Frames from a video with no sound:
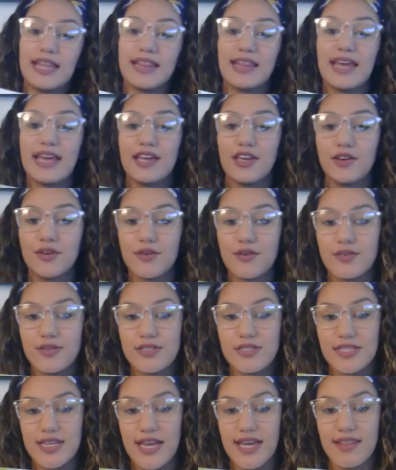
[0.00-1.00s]
they
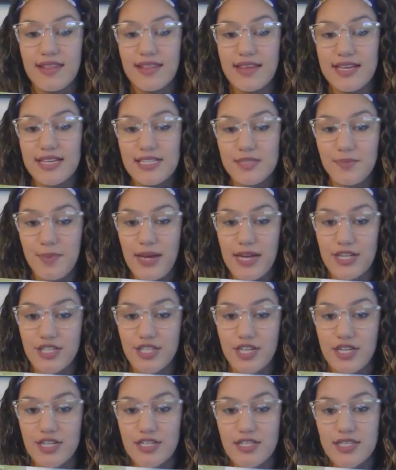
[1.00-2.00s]
use in these
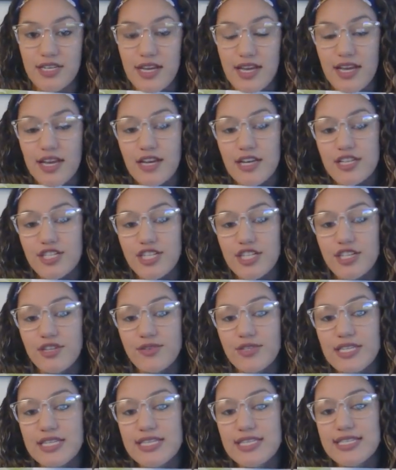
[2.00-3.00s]
pictures, she
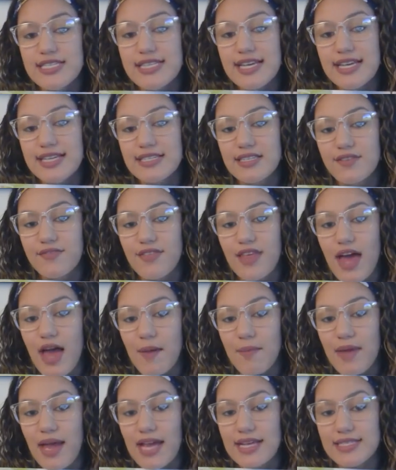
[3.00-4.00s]
uses six of
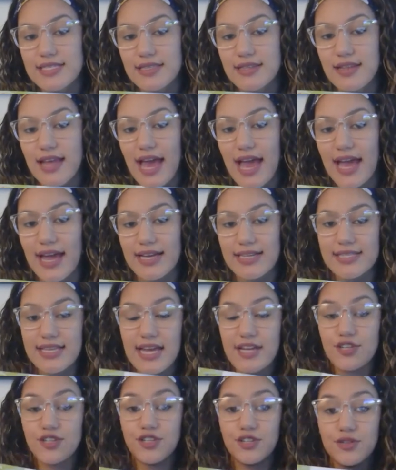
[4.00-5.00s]
them as legs
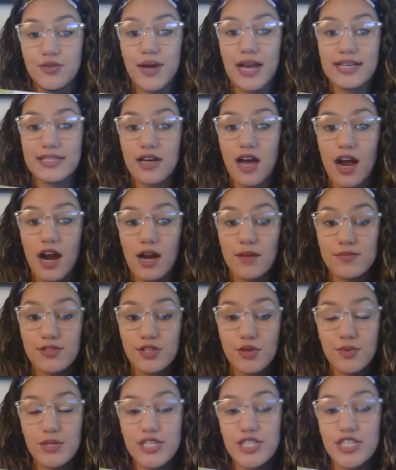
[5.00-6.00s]
and two as arms.
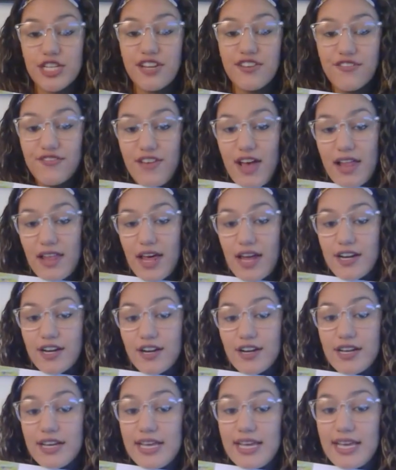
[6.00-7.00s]
So when she fell on
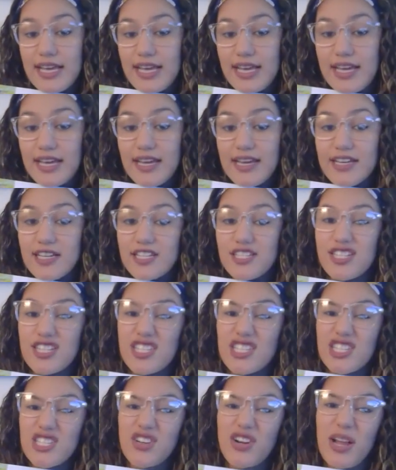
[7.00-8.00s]
her knee,
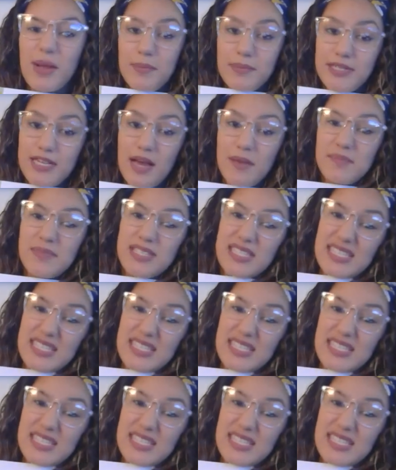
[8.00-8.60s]
she scraped up